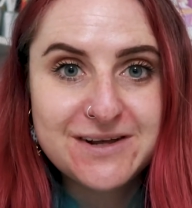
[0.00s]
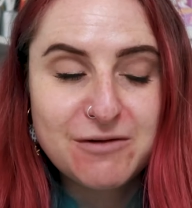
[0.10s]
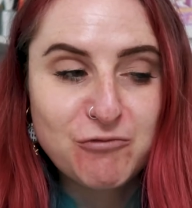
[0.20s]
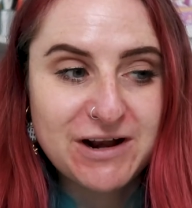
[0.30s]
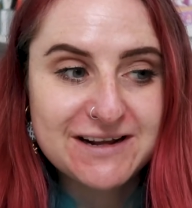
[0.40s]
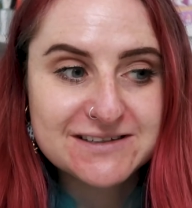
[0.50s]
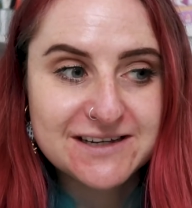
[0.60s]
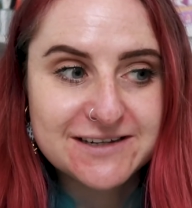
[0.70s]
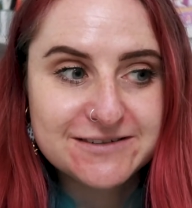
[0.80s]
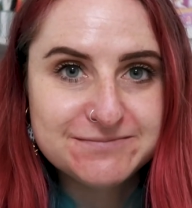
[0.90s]
I'm really
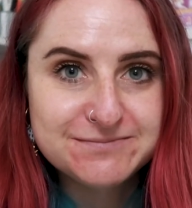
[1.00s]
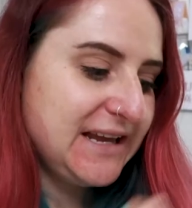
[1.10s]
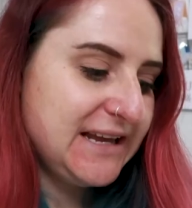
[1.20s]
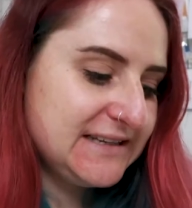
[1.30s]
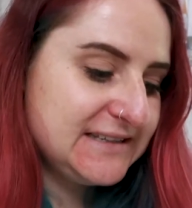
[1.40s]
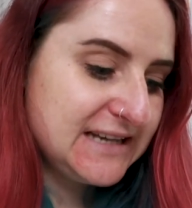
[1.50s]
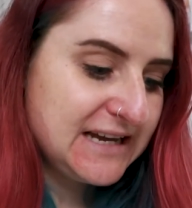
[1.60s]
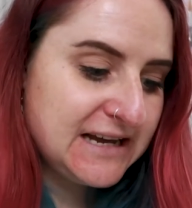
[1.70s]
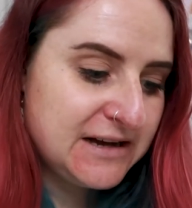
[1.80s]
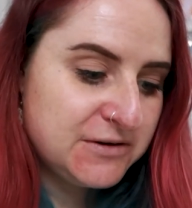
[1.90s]
excited. It's
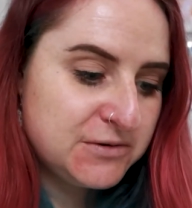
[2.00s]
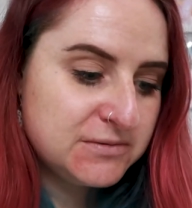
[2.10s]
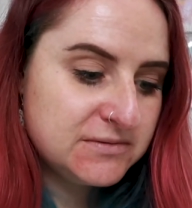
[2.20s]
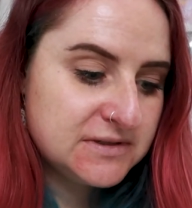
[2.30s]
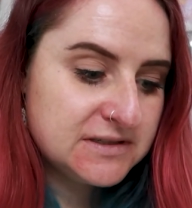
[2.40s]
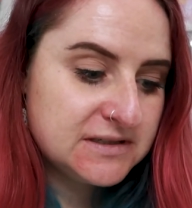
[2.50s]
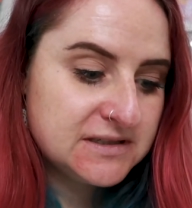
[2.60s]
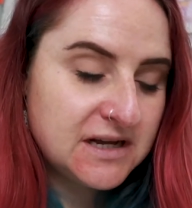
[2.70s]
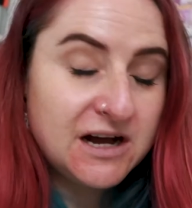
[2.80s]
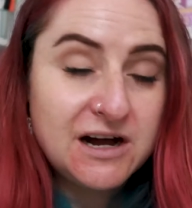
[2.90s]
now
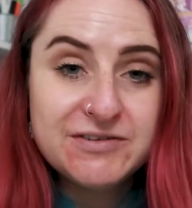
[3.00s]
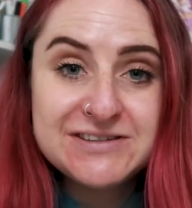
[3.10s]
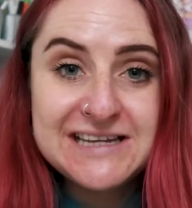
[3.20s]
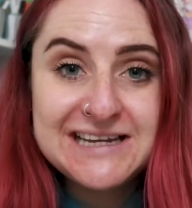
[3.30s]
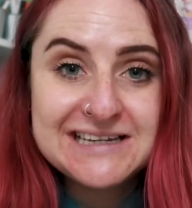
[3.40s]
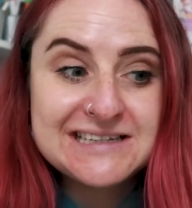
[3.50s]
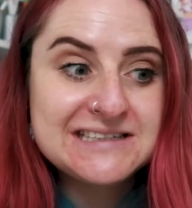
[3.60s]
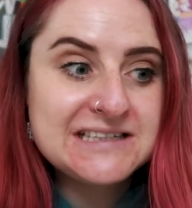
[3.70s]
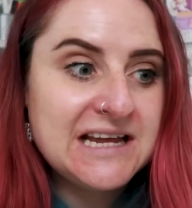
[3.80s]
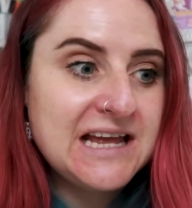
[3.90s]
half six
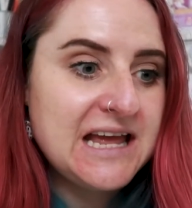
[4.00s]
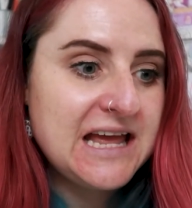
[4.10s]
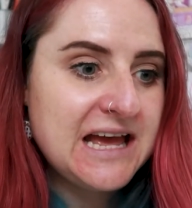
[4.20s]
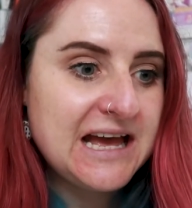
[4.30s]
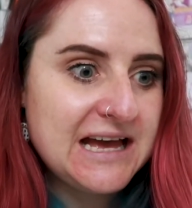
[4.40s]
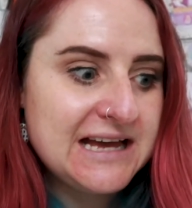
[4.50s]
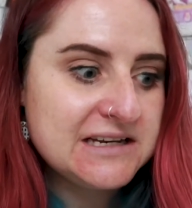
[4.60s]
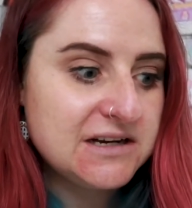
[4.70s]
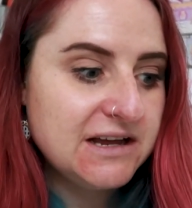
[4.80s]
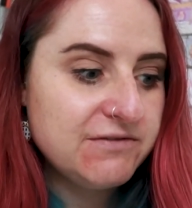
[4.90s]

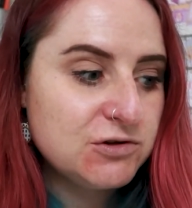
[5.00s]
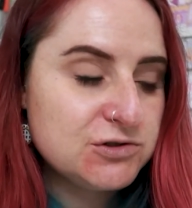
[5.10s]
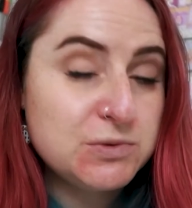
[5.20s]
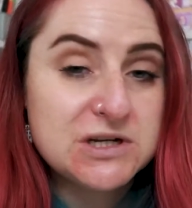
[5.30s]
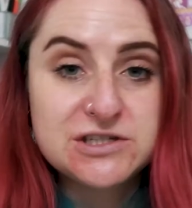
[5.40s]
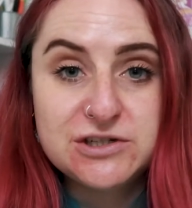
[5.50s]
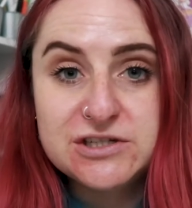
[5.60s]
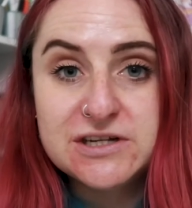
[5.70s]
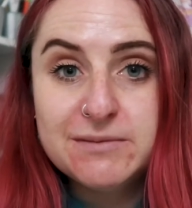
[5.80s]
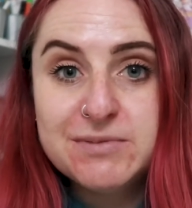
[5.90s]
and I have lots of work to do
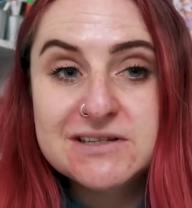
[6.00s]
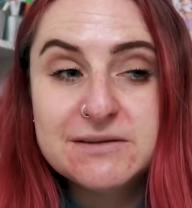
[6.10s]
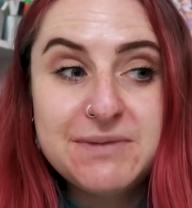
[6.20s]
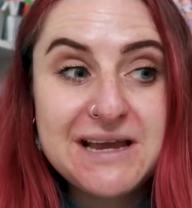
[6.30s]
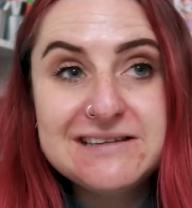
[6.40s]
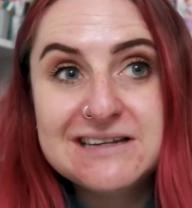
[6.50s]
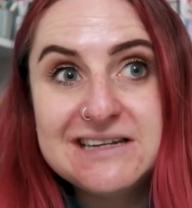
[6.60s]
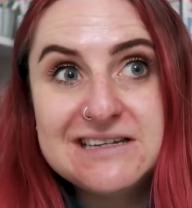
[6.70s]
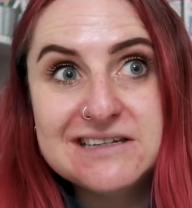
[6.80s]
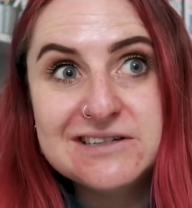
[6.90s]
tonight because I
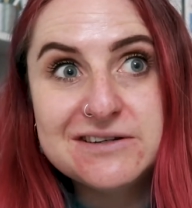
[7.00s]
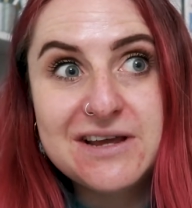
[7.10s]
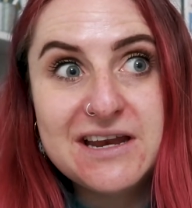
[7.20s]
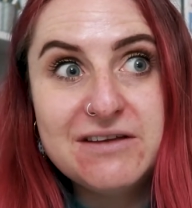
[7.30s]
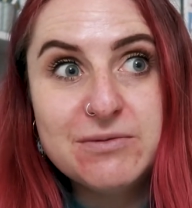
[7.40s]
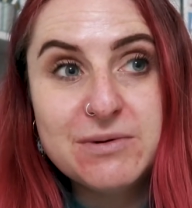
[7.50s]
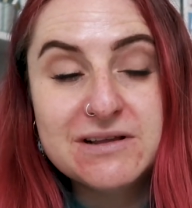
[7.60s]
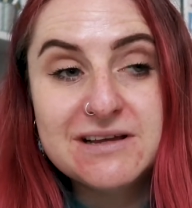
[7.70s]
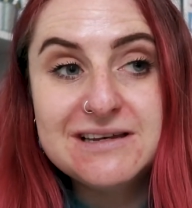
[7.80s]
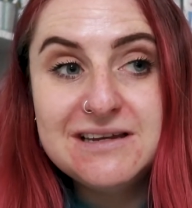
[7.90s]
basically didn't do any of the
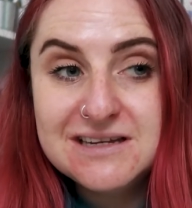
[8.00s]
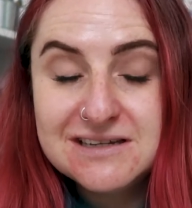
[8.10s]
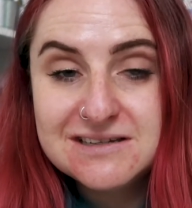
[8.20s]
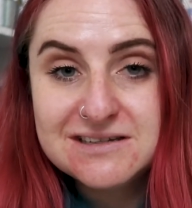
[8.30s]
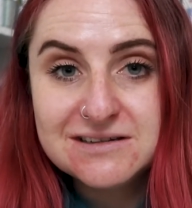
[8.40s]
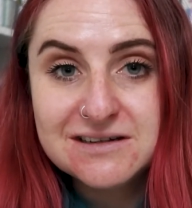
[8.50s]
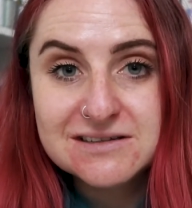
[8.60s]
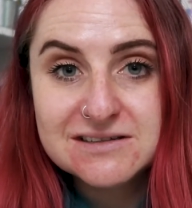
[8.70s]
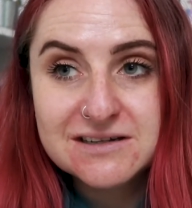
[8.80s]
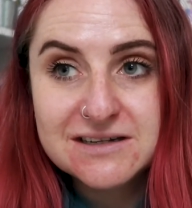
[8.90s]
work that I needed to do
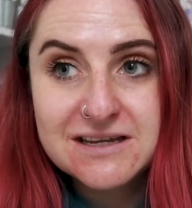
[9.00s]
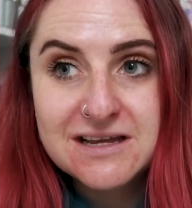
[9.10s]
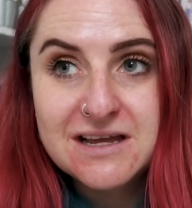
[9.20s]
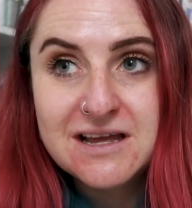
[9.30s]
last night.